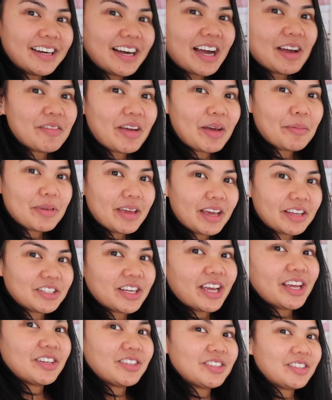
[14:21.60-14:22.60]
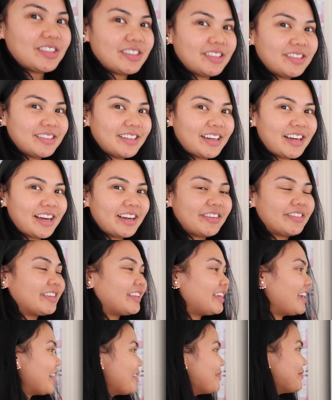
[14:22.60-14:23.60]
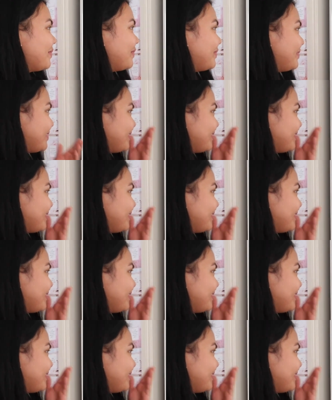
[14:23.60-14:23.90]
I'm happy I changed. I really am.